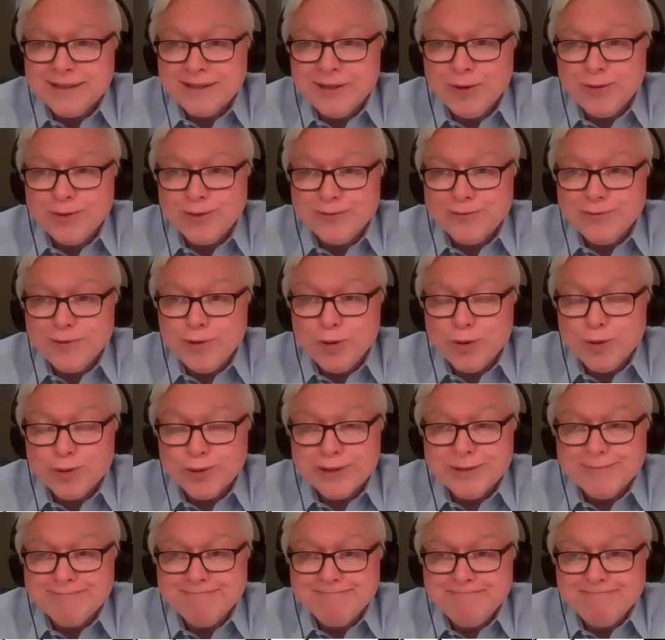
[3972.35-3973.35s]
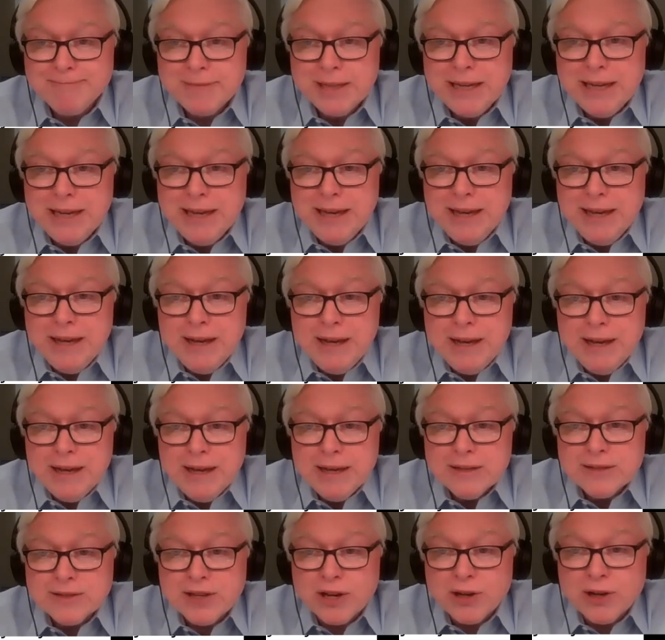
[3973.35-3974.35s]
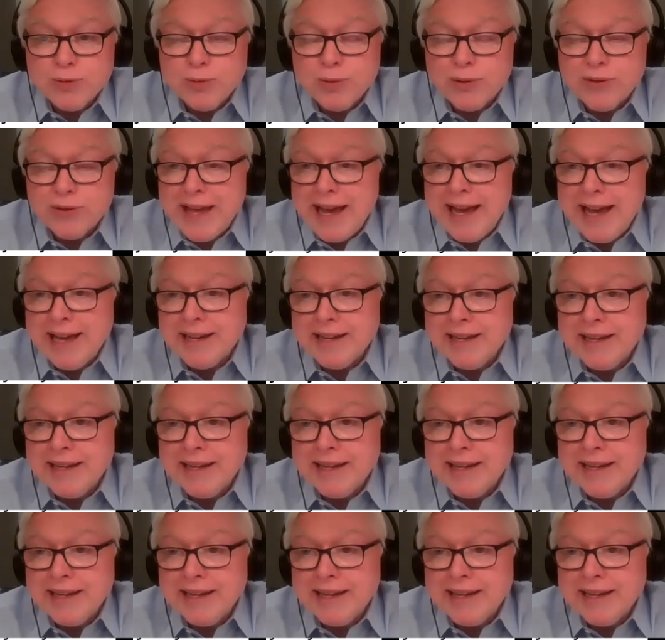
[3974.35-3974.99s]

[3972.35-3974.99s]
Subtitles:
going forward. So with that,